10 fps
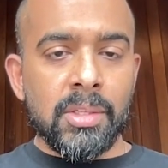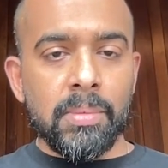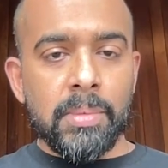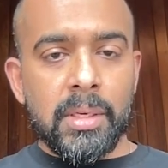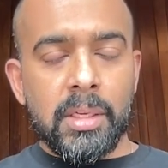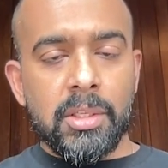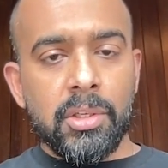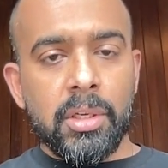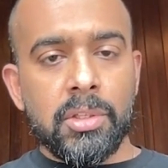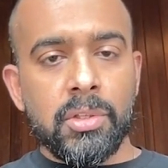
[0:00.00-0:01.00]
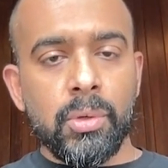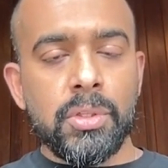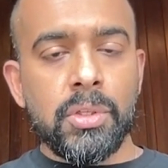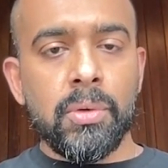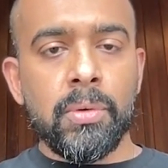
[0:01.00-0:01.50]
So it
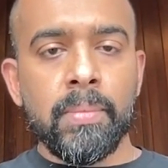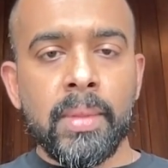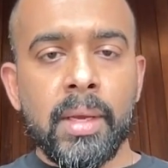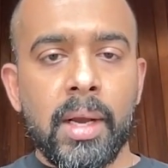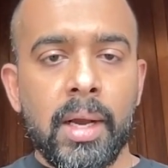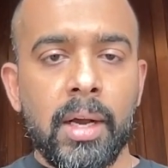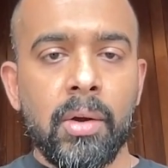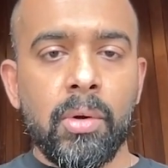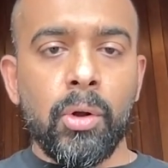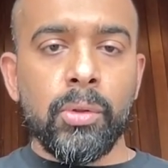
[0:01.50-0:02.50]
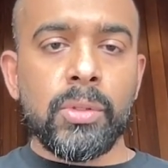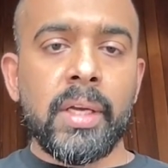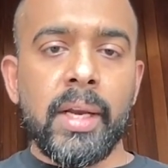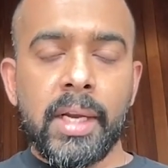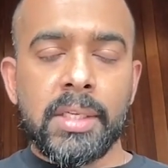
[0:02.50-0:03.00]
shows you how all those
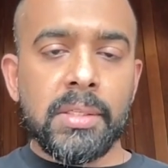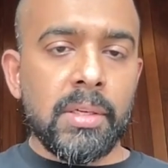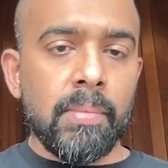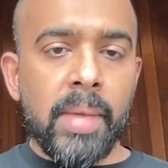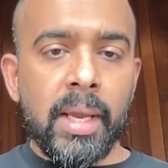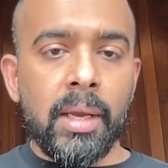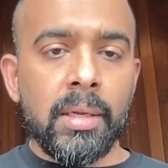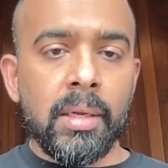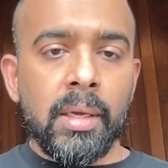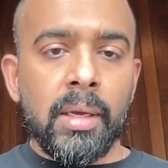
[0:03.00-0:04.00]
connections are made,